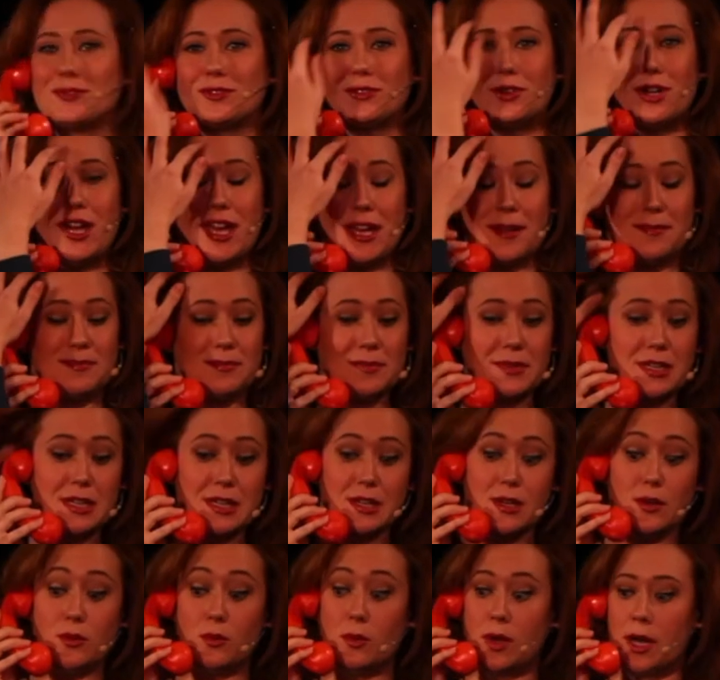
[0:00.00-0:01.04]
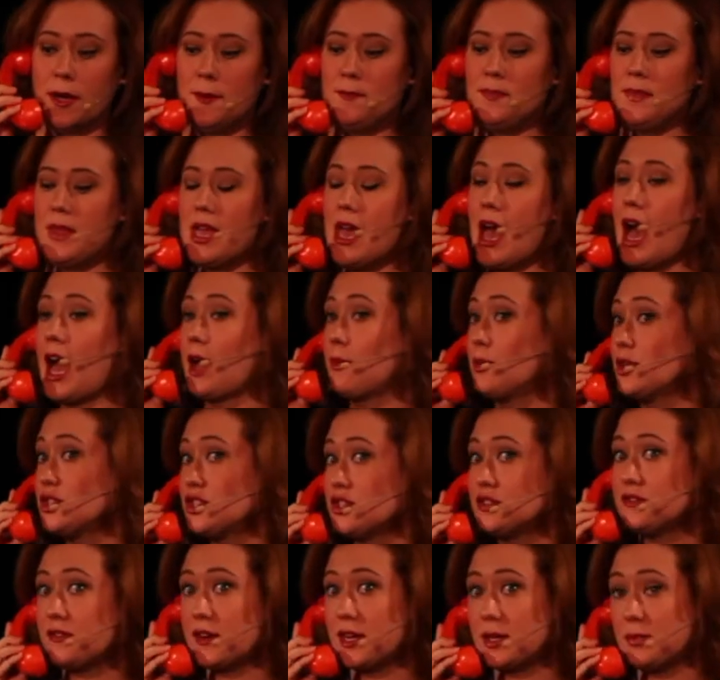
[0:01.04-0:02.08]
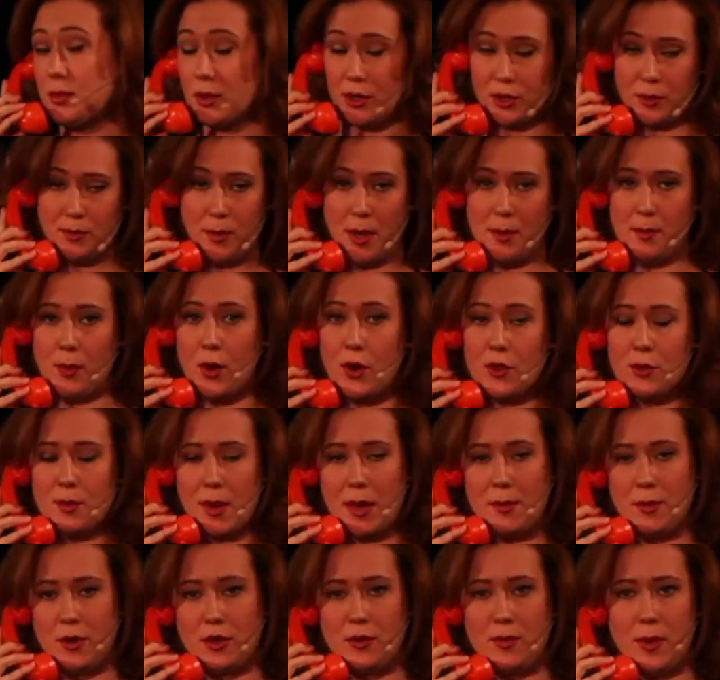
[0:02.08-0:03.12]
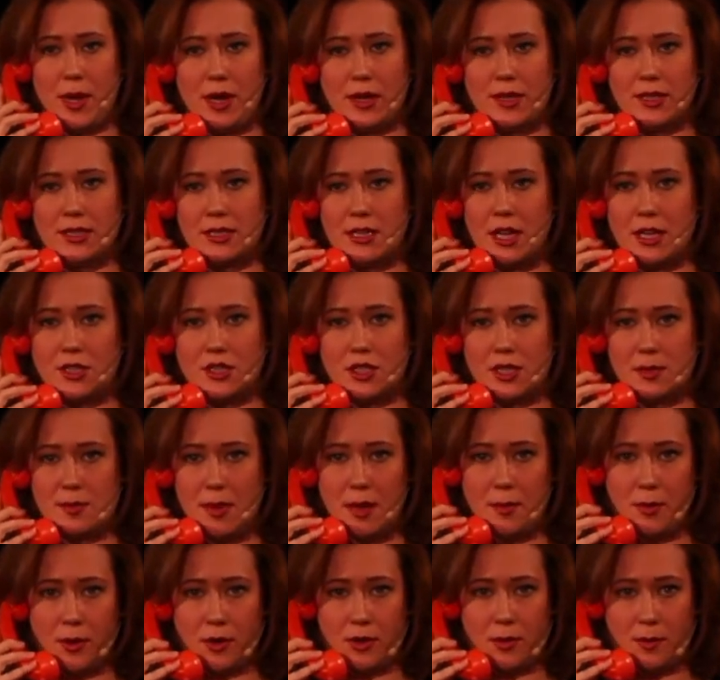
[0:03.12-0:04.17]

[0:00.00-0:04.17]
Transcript: great. Well, I want you to find both my, both my birth parents, not just my birth